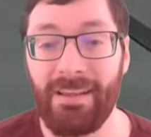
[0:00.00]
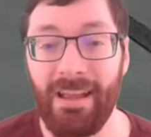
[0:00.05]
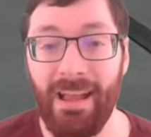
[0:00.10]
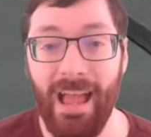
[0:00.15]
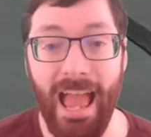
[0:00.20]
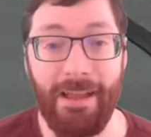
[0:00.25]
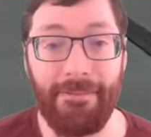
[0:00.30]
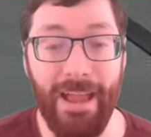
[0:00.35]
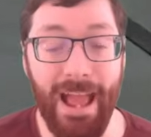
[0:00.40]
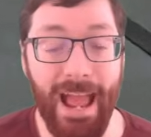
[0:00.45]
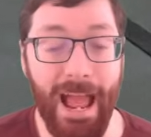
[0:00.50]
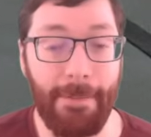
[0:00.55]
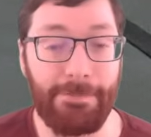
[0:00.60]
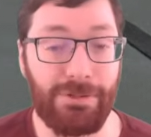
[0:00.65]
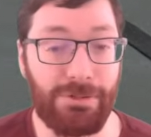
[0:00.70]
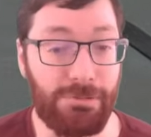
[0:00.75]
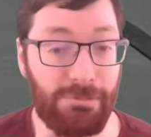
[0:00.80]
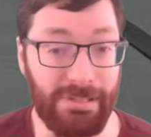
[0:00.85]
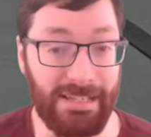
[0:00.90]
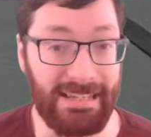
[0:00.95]
have
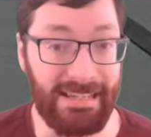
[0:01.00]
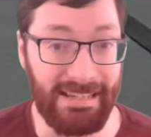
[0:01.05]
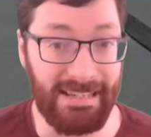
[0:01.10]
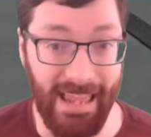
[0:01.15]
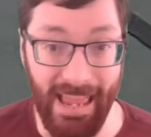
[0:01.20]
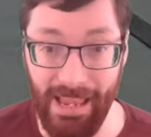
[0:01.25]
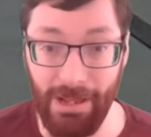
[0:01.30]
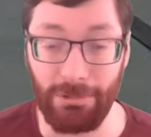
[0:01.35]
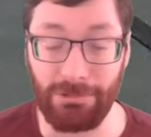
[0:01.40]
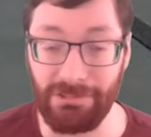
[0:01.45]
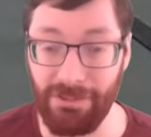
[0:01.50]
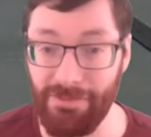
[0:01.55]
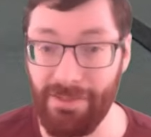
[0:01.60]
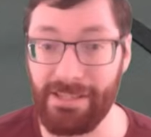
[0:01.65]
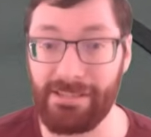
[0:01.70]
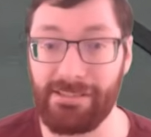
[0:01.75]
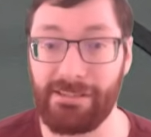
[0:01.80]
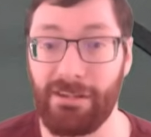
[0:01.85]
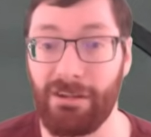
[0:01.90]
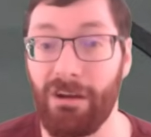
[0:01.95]
absolutely nailed
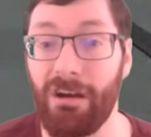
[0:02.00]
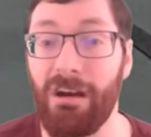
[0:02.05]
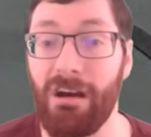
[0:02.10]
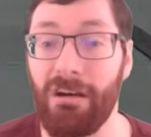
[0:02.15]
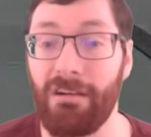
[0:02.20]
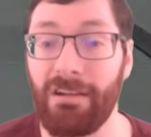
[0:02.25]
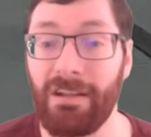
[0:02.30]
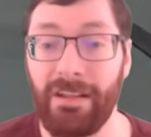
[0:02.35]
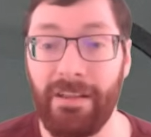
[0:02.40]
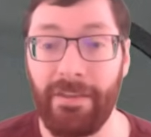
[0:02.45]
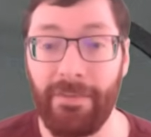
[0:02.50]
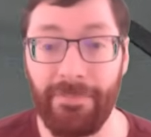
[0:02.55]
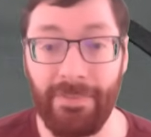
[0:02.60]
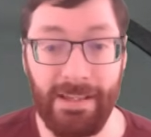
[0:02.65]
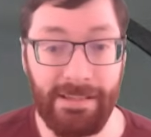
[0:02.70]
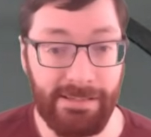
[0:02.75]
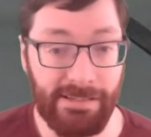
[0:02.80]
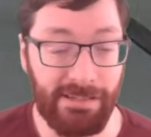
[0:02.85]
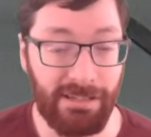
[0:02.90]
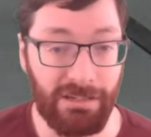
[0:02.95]
this call.
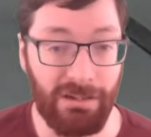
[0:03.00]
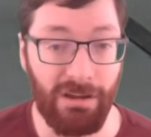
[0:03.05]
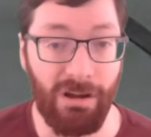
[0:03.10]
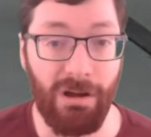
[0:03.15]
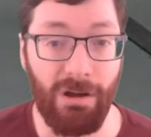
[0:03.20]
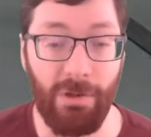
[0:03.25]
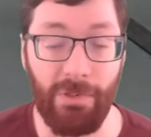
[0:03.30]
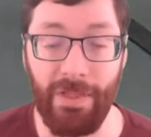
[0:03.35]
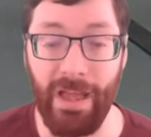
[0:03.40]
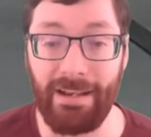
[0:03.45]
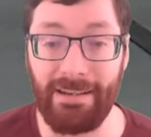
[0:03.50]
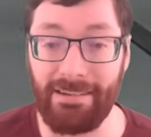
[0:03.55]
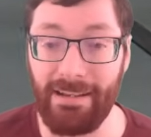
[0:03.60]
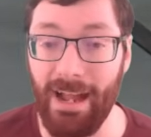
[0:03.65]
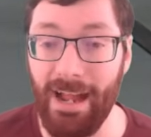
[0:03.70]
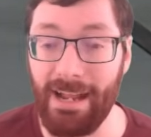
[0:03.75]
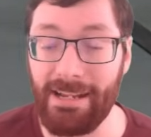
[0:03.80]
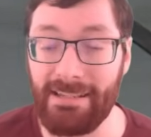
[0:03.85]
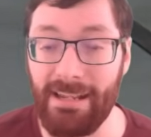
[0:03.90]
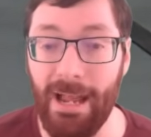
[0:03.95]
This is a call that
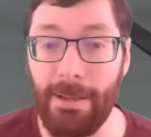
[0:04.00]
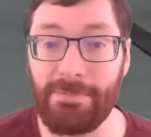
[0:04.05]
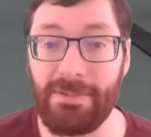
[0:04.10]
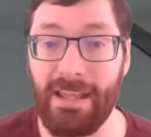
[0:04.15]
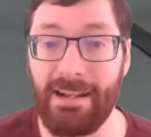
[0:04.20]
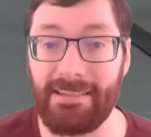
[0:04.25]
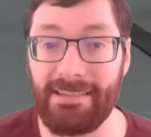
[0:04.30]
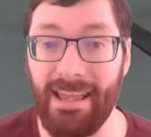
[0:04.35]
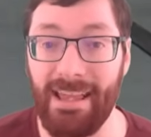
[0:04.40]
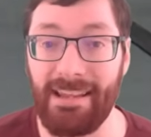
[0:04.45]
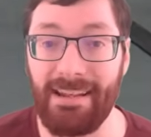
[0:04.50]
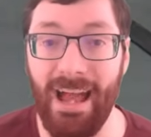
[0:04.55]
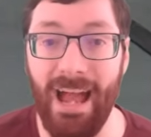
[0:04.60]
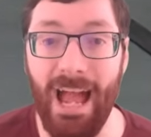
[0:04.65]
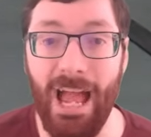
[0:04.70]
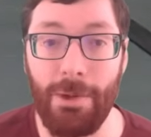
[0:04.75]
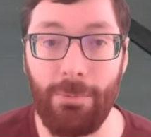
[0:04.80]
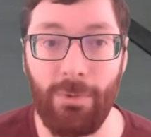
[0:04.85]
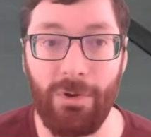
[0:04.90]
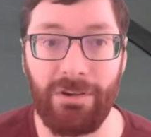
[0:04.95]
9 times out of 10
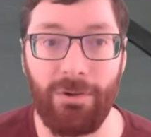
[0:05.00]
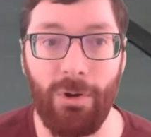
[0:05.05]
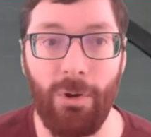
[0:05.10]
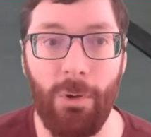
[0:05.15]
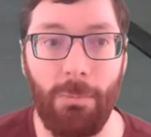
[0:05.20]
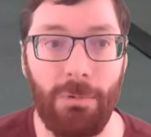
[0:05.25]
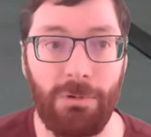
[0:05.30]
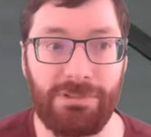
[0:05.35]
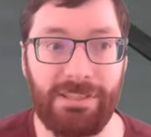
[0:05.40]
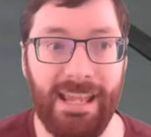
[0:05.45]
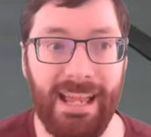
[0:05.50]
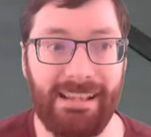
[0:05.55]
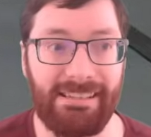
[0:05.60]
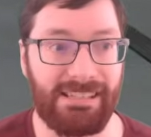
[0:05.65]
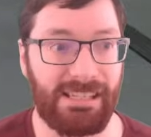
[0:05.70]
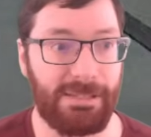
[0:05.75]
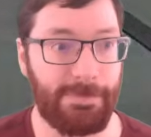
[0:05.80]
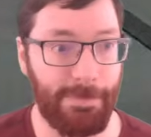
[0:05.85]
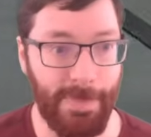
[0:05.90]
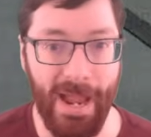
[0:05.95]
I would almost
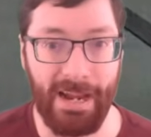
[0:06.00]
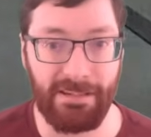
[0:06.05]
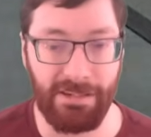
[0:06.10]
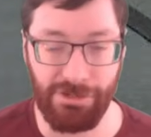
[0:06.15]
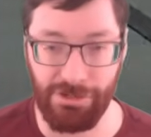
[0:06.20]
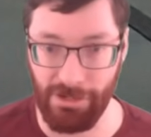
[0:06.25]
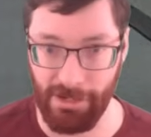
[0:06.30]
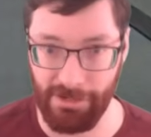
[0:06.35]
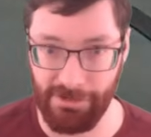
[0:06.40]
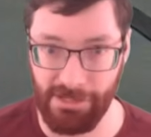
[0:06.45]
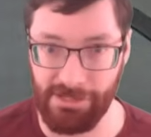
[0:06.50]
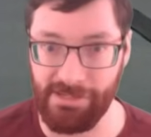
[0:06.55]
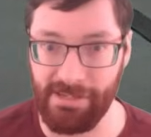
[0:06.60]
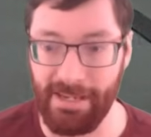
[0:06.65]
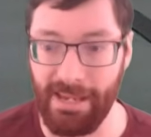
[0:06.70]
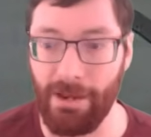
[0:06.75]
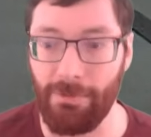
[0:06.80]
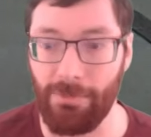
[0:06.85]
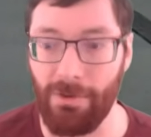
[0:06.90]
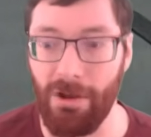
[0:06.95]
expect judges to
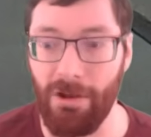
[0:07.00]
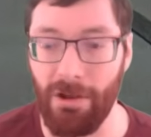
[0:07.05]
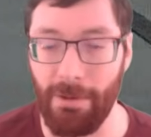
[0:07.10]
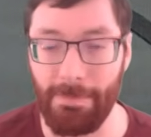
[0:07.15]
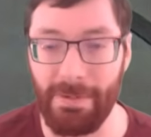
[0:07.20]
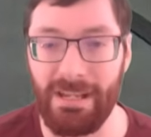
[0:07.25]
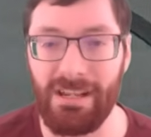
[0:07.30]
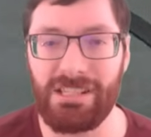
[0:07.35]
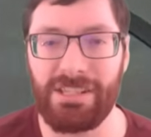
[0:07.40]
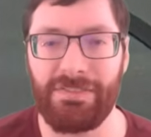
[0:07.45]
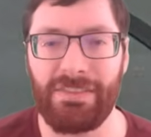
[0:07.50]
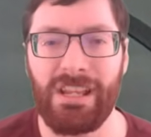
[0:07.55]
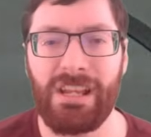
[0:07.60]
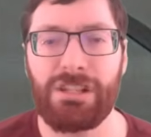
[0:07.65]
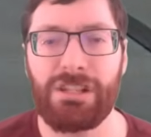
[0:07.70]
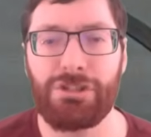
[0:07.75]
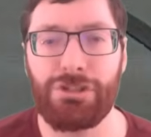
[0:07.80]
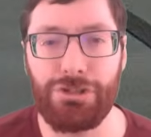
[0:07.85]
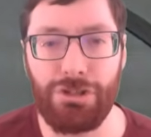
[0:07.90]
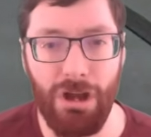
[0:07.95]
get wrong because of
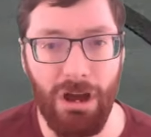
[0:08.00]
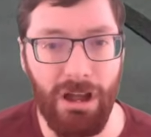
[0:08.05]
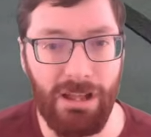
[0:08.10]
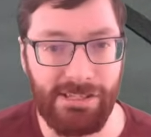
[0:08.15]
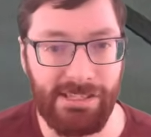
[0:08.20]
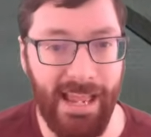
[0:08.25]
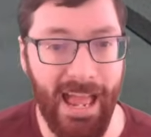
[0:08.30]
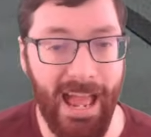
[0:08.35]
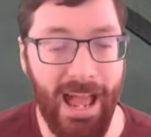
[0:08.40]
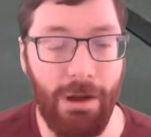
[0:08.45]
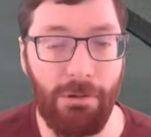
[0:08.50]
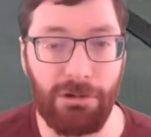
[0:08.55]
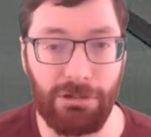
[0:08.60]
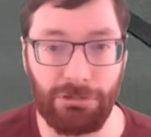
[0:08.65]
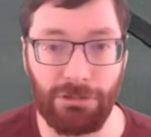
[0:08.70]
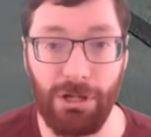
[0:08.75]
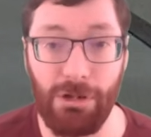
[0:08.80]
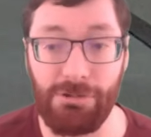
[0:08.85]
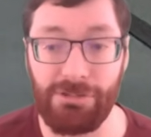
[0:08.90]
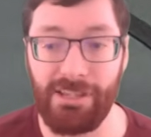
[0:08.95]
just how
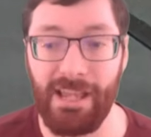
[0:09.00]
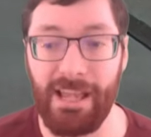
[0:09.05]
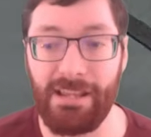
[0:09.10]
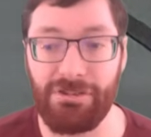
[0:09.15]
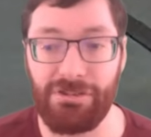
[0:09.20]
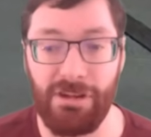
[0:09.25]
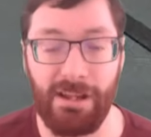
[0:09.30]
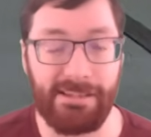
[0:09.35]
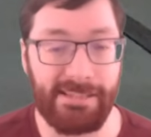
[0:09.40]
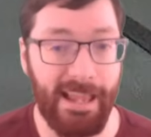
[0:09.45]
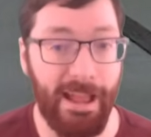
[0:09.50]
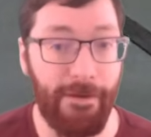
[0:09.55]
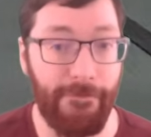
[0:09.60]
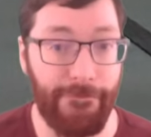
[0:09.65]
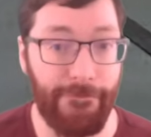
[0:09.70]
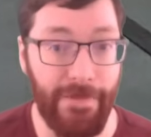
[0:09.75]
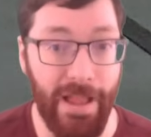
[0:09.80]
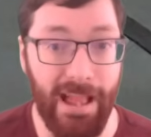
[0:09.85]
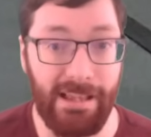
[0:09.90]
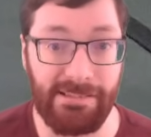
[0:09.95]
close and just how
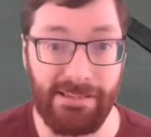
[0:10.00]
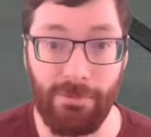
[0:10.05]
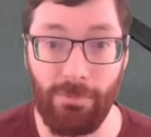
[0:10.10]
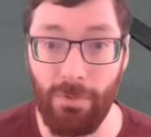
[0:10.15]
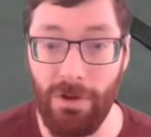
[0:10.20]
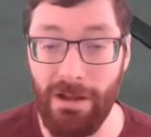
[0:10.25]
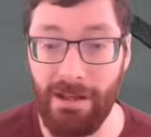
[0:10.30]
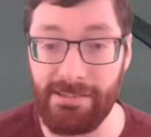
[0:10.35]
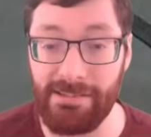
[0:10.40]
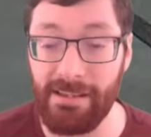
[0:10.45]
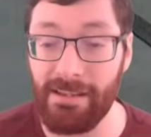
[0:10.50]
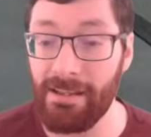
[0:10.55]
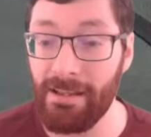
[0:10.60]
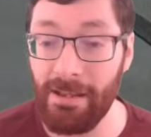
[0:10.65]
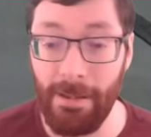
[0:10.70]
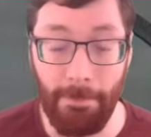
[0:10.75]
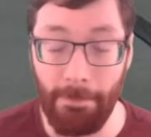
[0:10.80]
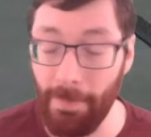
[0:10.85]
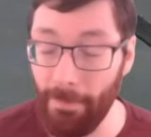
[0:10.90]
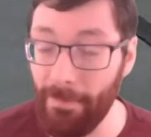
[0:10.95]
fast it was,
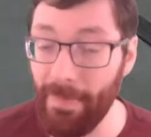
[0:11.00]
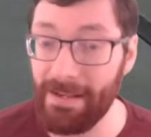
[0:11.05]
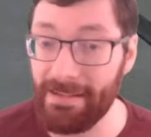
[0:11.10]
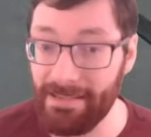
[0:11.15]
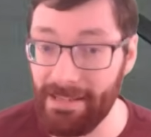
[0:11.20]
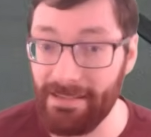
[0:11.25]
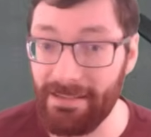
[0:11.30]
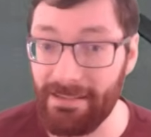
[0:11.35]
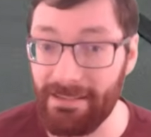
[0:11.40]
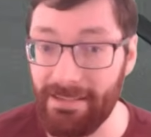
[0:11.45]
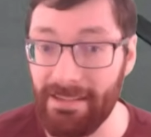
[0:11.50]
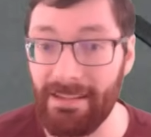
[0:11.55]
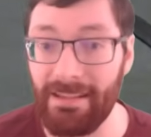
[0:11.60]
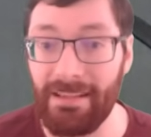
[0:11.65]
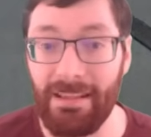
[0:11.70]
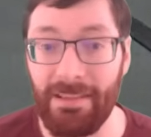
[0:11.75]
but they didn't.